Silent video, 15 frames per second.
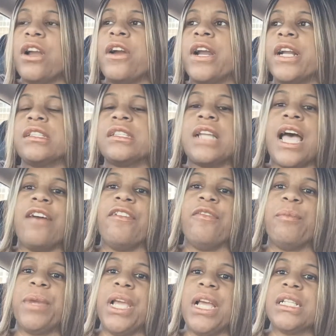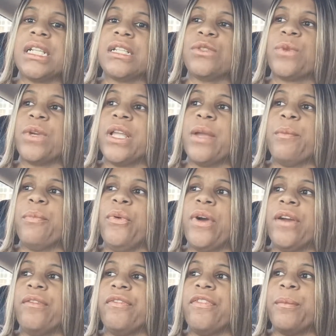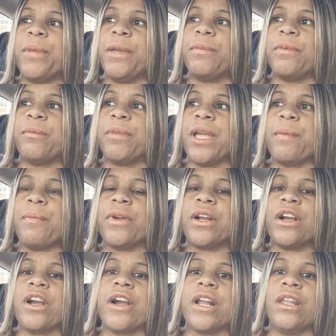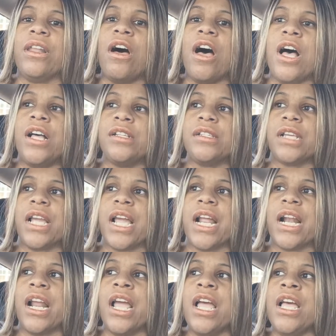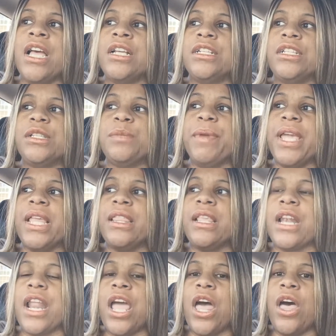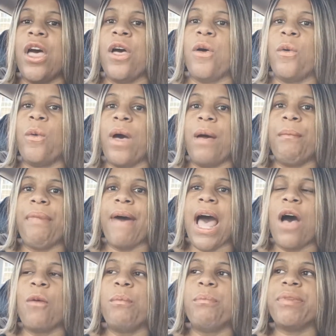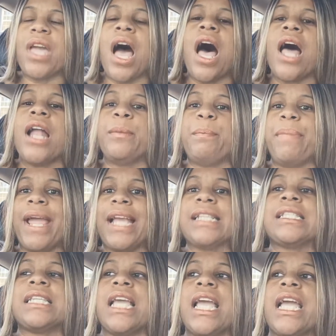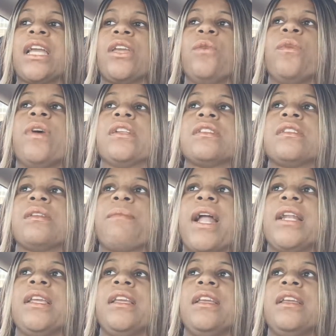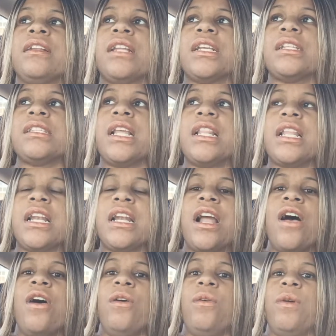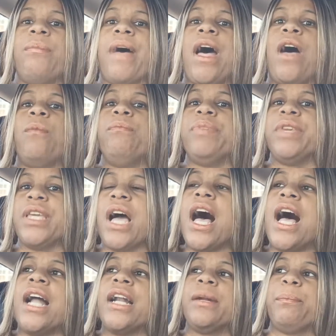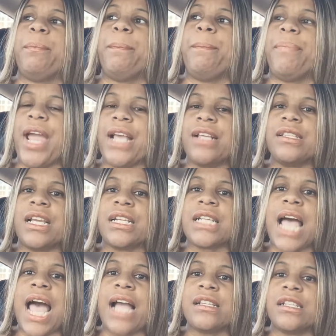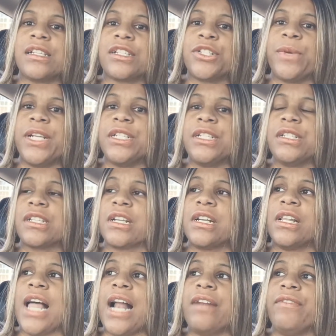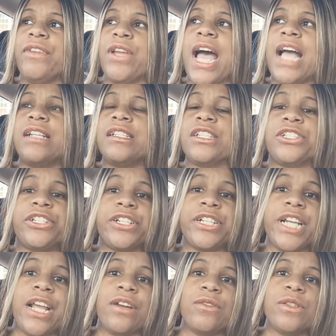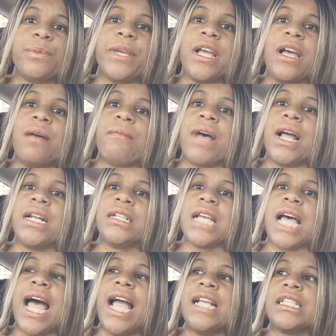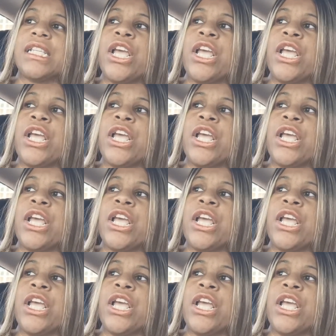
stuff, because that's really important for people to be up on the current laws and just be in the know about beyond basic. You want somebody that's in the know about beyond basic tax situations. And a lot of you guys, as your channels become monetized,